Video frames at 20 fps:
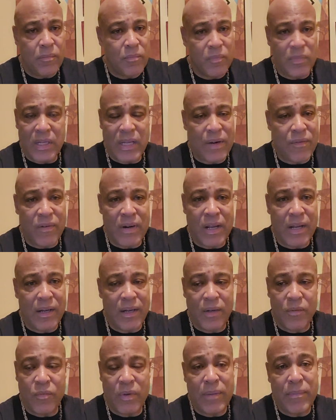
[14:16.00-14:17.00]
I'm not around
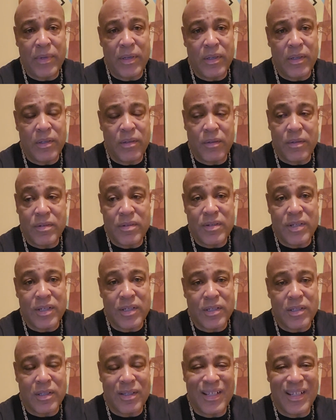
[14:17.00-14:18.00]
any women, dude. It's
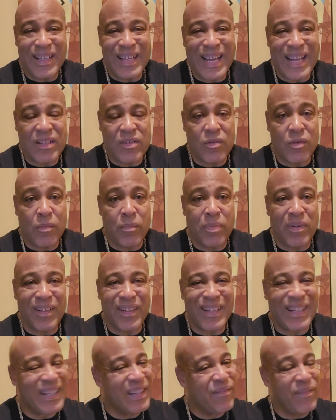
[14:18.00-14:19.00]
just the natural
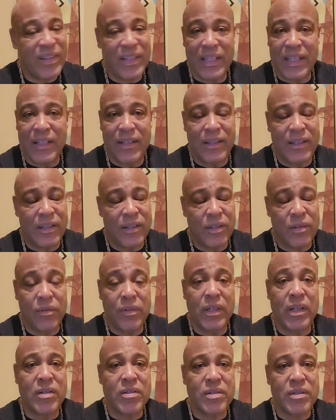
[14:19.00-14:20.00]
proclivity, and you
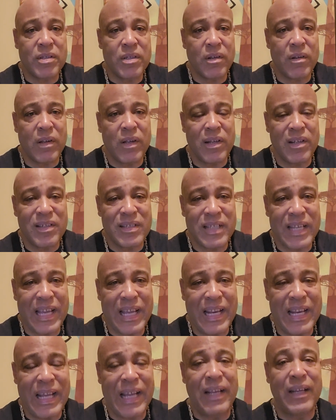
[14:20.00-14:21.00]
youngsters don't
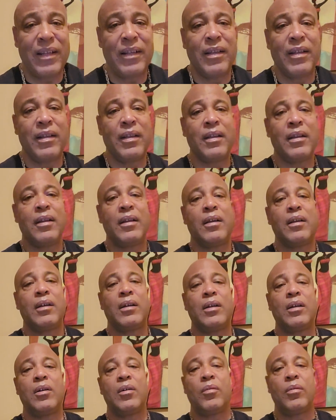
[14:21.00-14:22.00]
understand that.
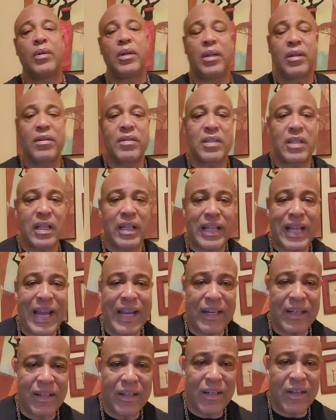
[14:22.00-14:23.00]
When there is a
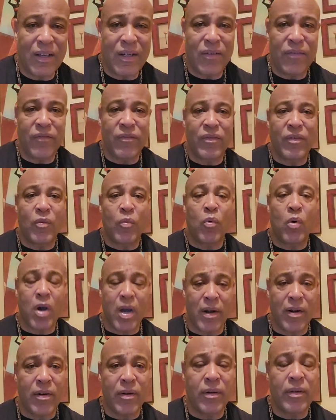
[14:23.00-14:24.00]
lack of
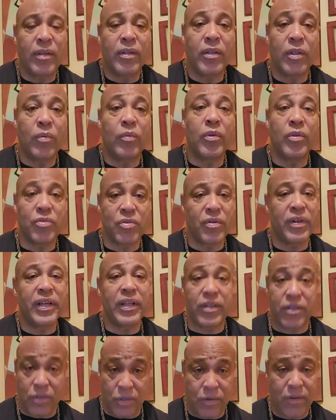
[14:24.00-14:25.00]
water, you will
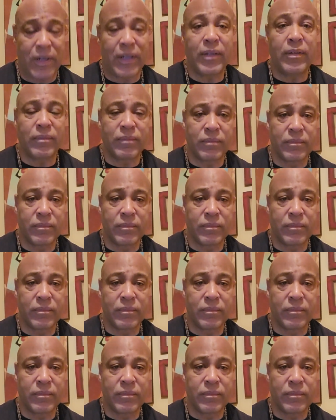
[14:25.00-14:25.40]
drink urine.